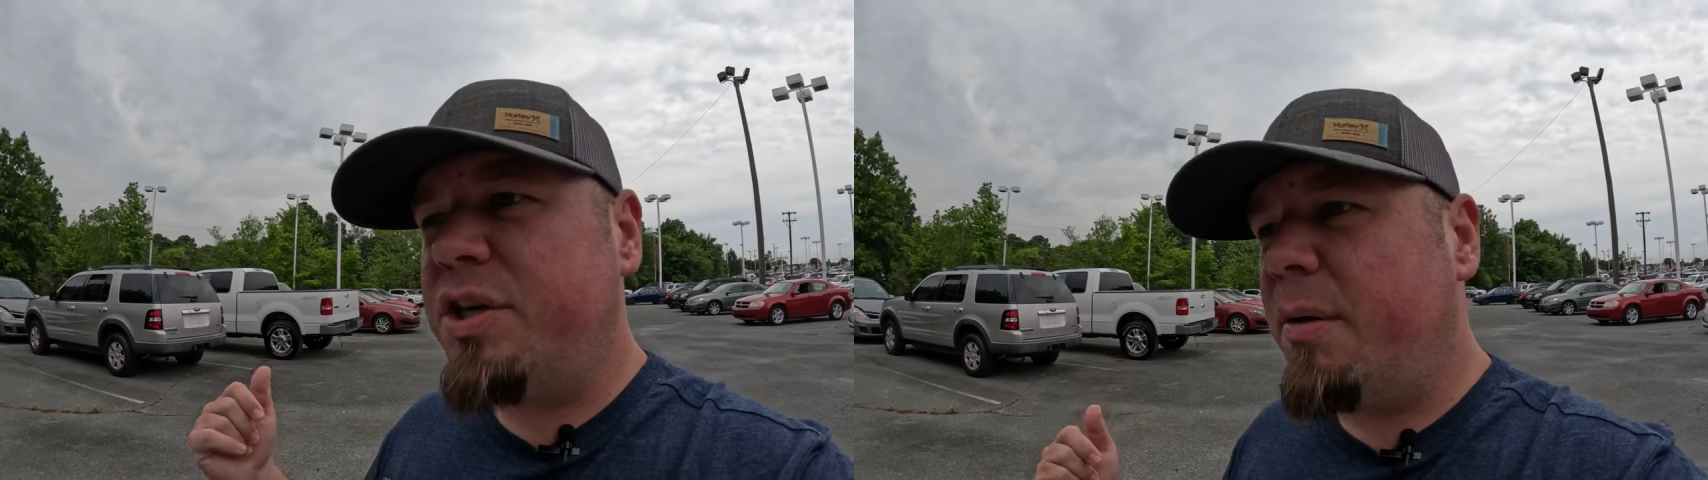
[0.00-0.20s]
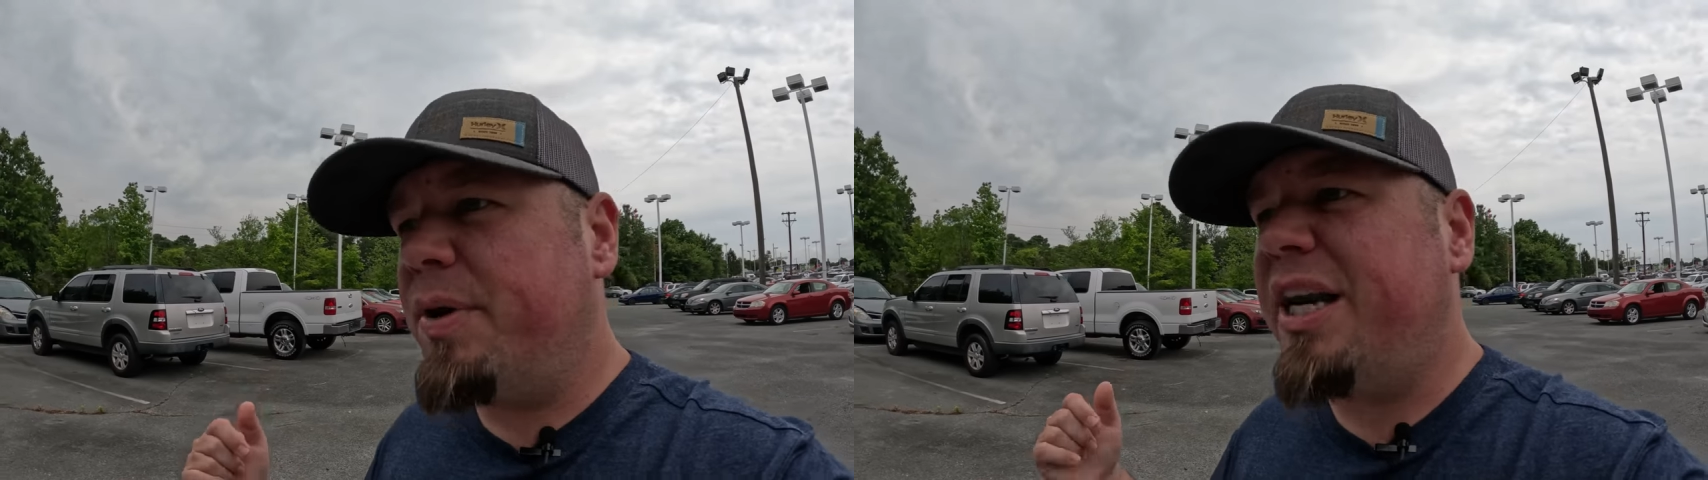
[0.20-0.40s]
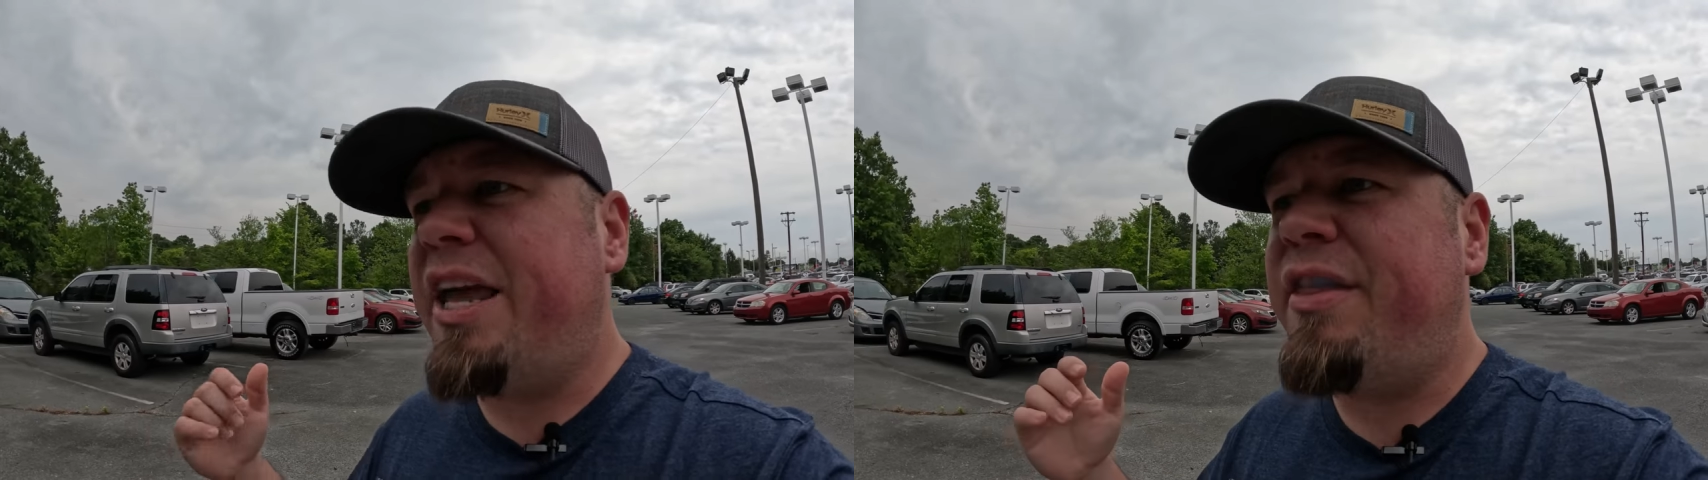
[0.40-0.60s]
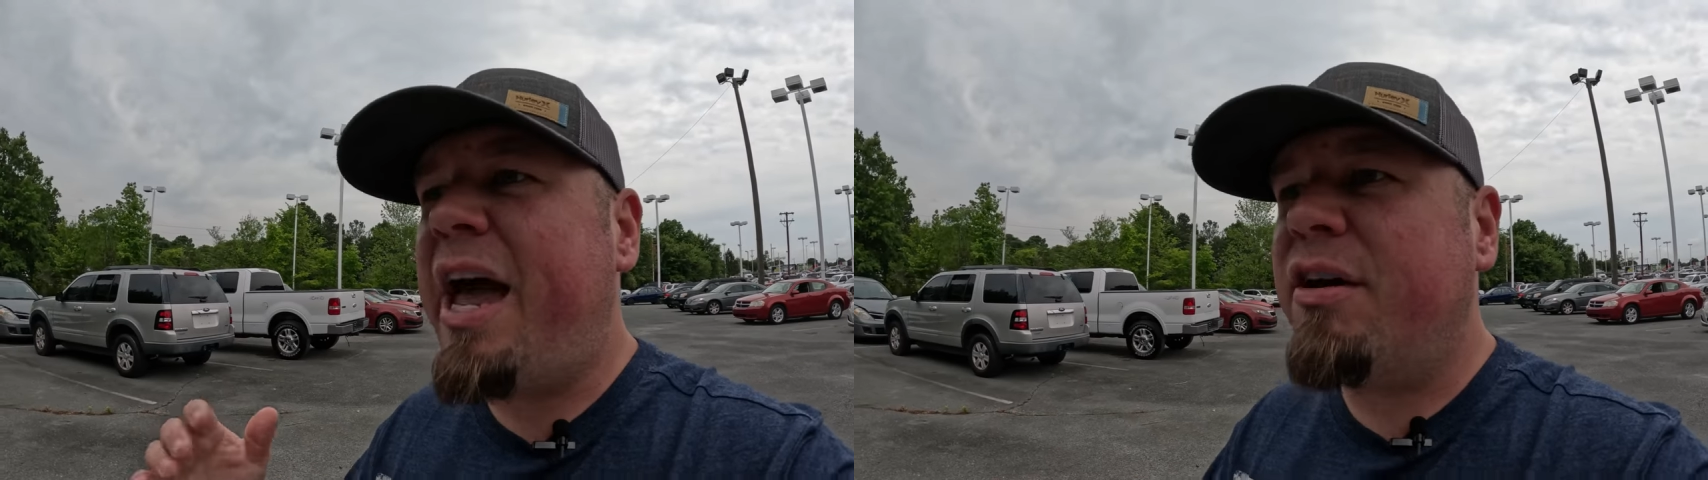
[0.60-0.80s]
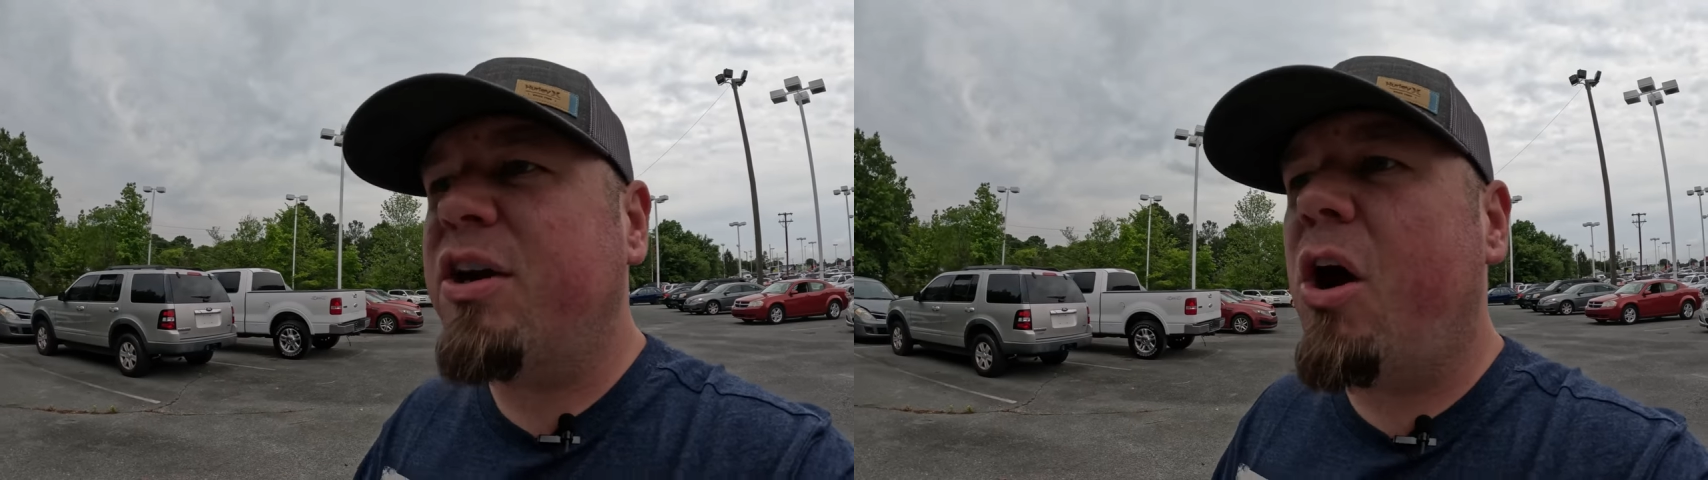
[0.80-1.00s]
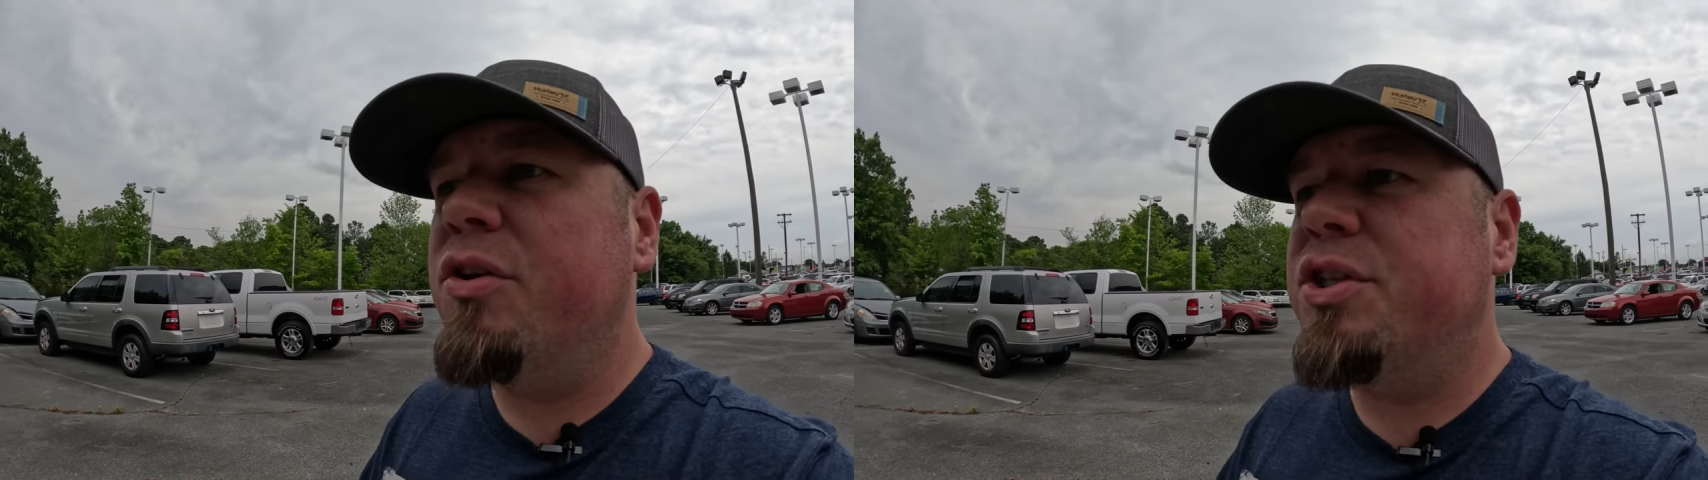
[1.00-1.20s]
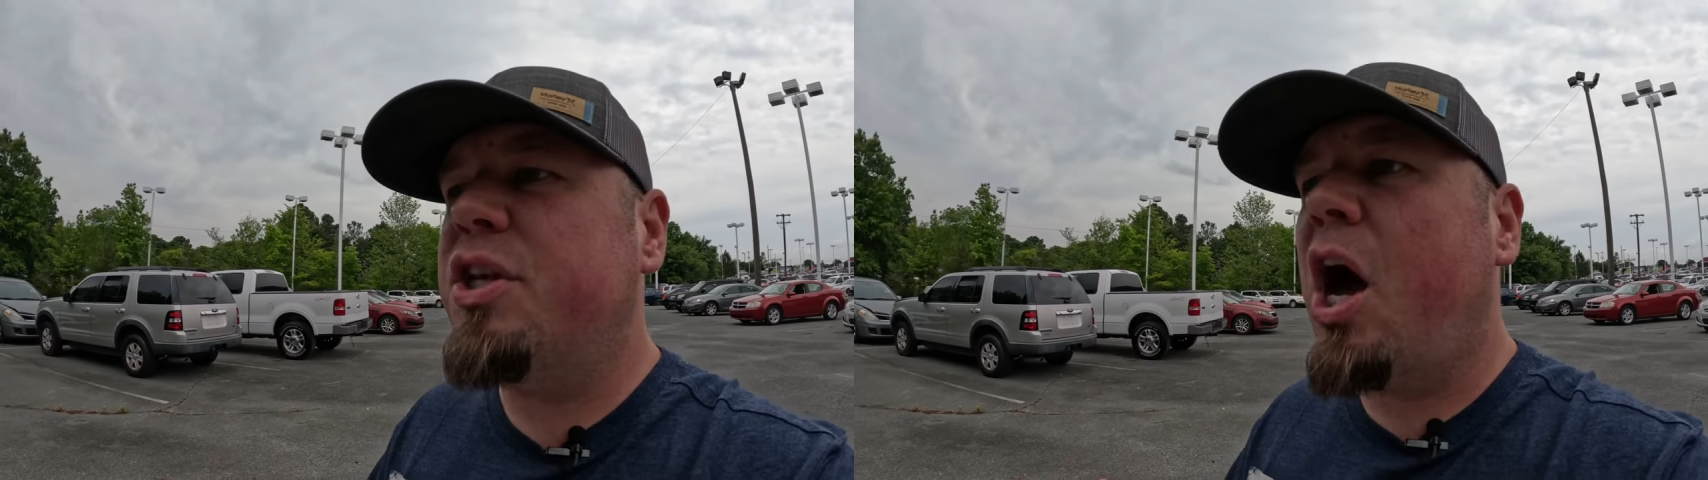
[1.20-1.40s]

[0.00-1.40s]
dumping and that causes